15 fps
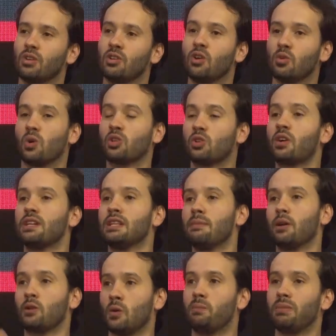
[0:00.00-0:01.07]
we were talking
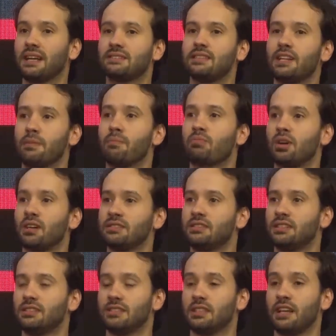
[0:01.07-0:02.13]
about complexity and
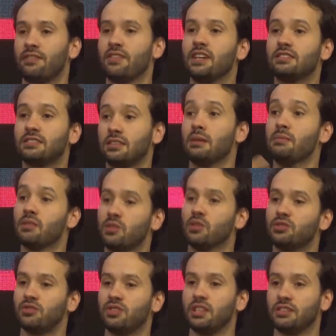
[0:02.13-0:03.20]
process, and I think some of
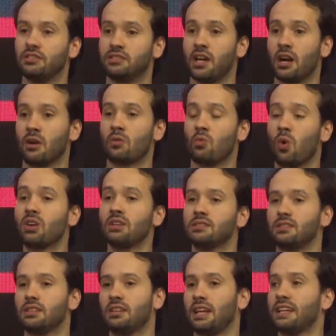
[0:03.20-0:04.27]
those things they are
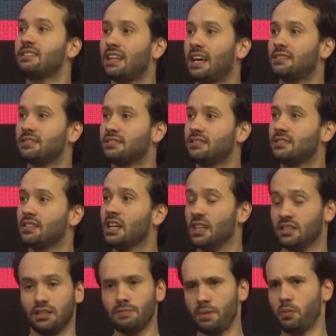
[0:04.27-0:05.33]
warranted, like tests.
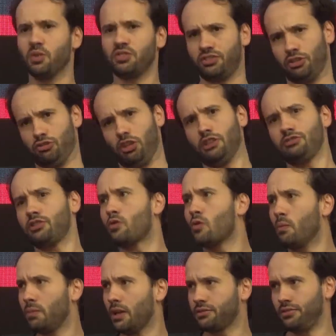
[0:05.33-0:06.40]
Some people would say tests are
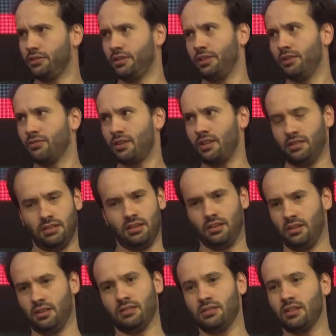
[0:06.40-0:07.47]
complexity, right? They
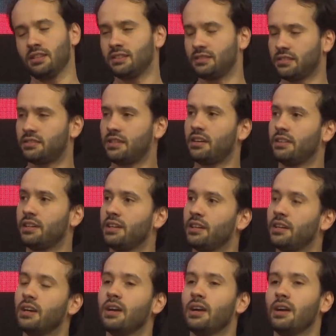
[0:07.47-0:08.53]
are not necessary,
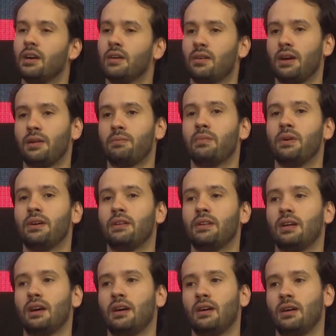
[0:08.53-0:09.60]
right? But